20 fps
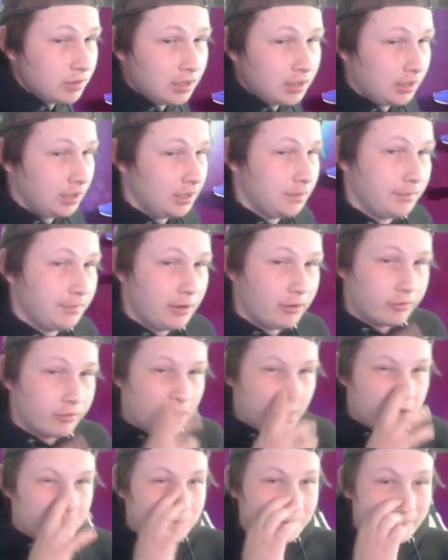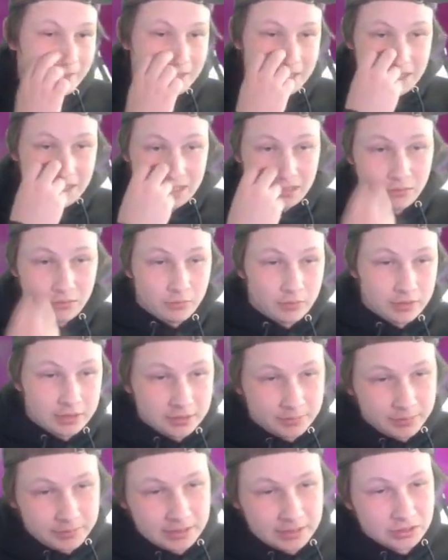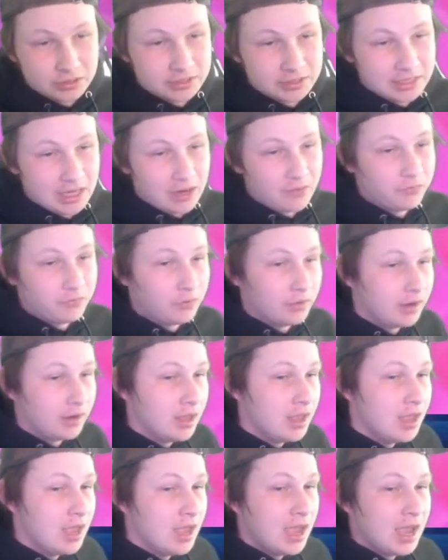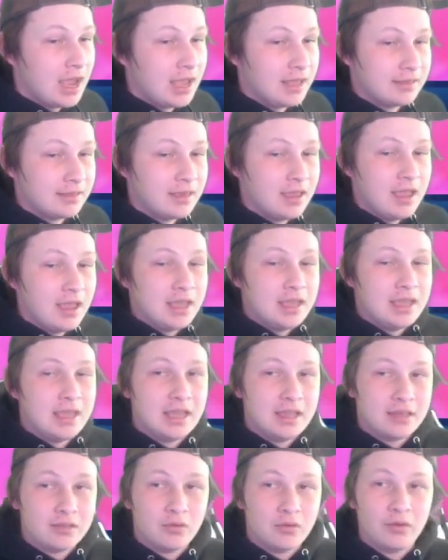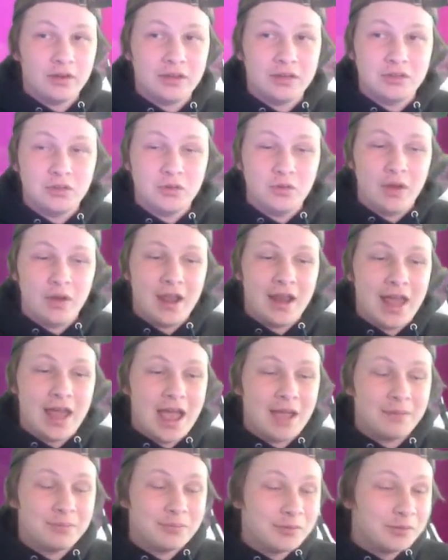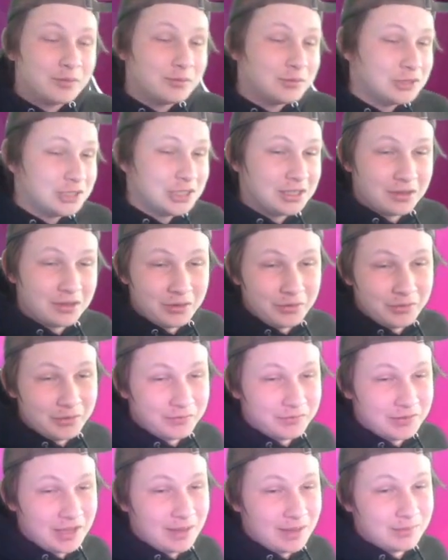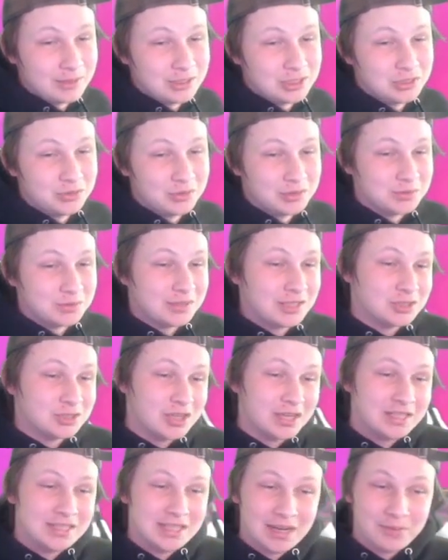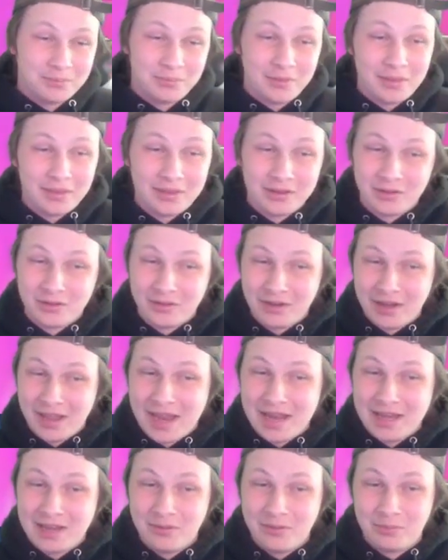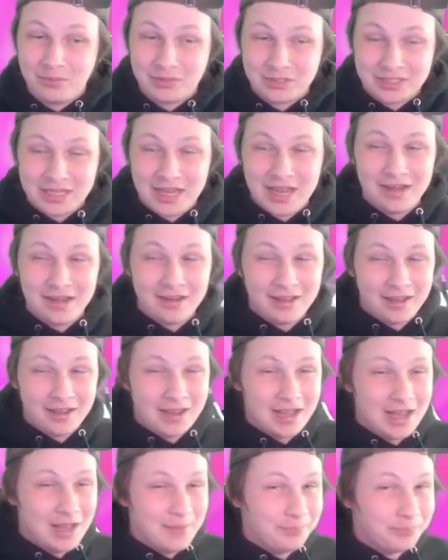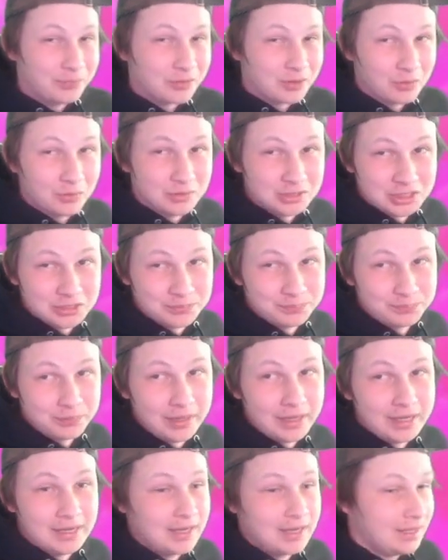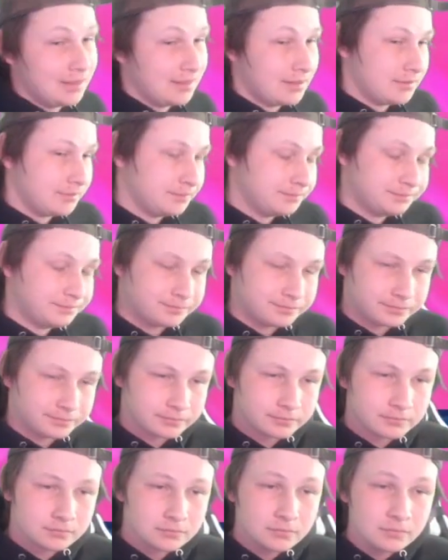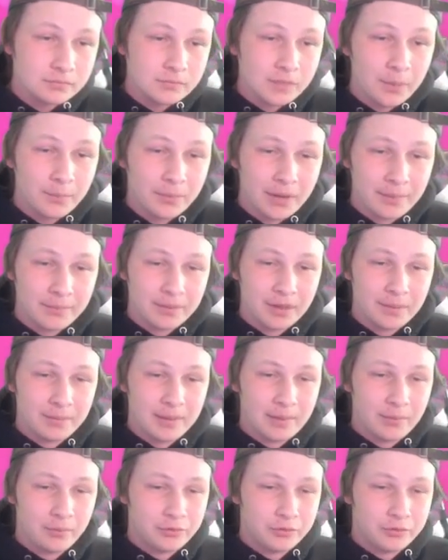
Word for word: uh, Hidden Power Ground on my Nihi. Wanted to potentially scout for it, as he is going to do an absolute shitload of damage to us with that Tri-Attack. Probably a good 80%, um, which is pretty nuts but I'm going to be able